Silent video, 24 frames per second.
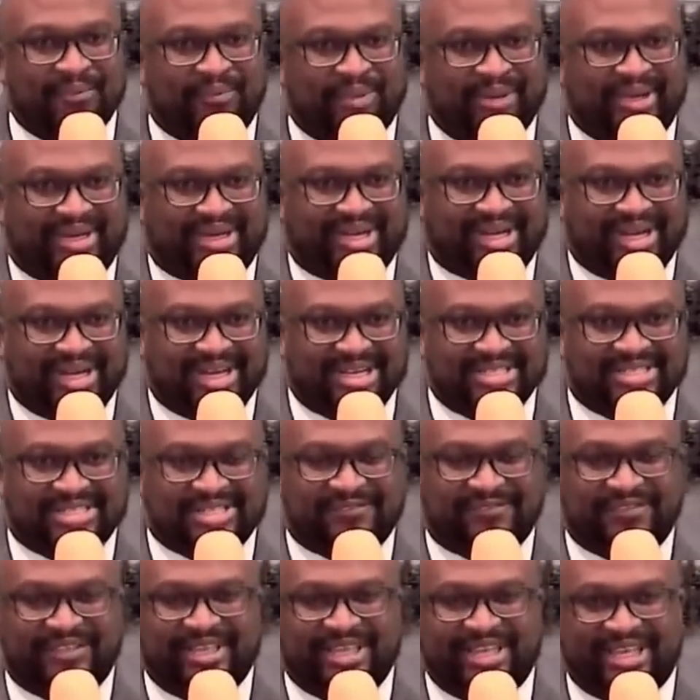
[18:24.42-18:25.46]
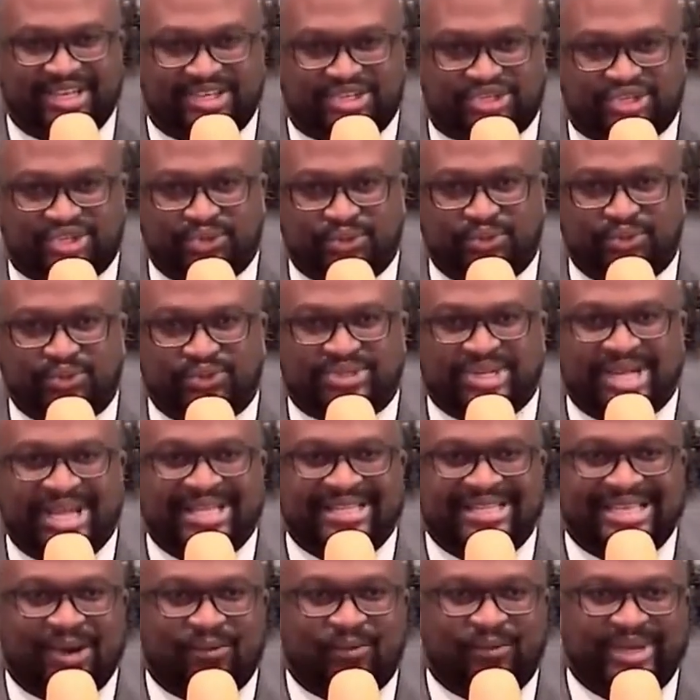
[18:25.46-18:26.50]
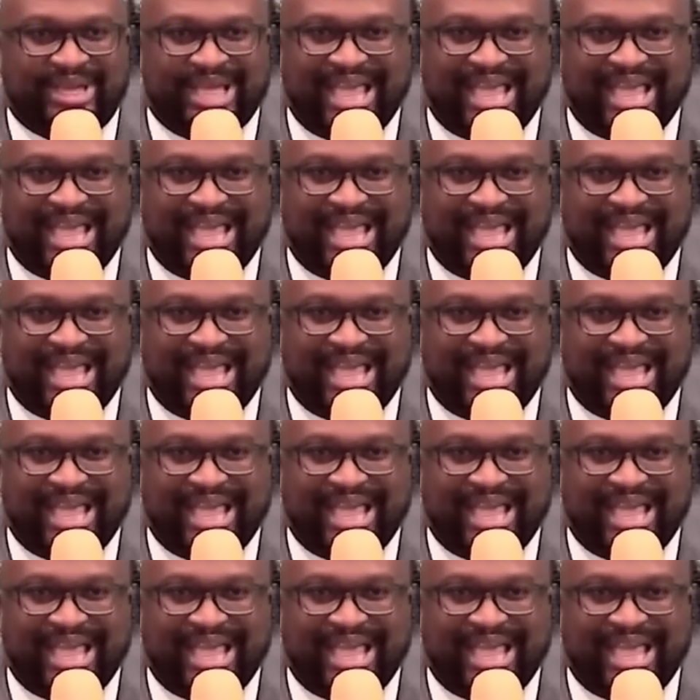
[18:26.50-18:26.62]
because of the issues that we